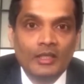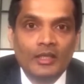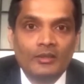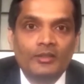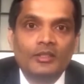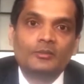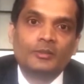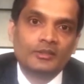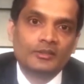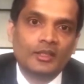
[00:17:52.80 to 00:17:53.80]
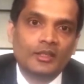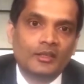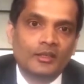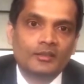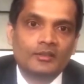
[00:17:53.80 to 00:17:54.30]
Sowik is
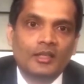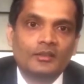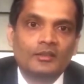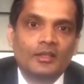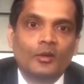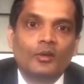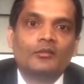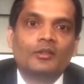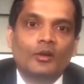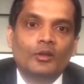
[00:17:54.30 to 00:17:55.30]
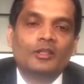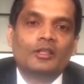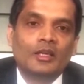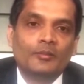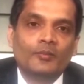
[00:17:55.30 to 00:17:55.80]
asking how females can
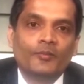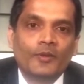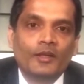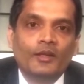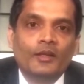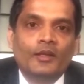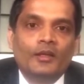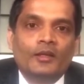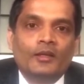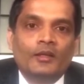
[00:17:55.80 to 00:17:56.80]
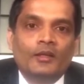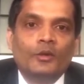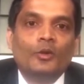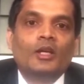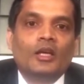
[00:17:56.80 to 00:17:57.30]
get rid of
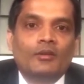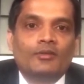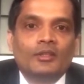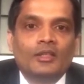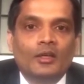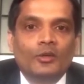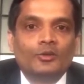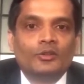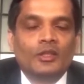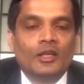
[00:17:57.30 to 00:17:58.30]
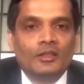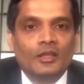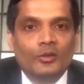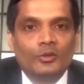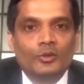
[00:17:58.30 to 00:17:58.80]
spinal problems,
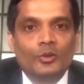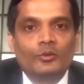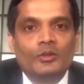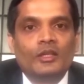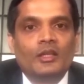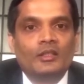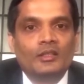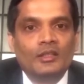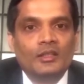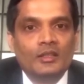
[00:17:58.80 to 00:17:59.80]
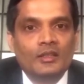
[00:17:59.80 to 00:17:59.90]
especially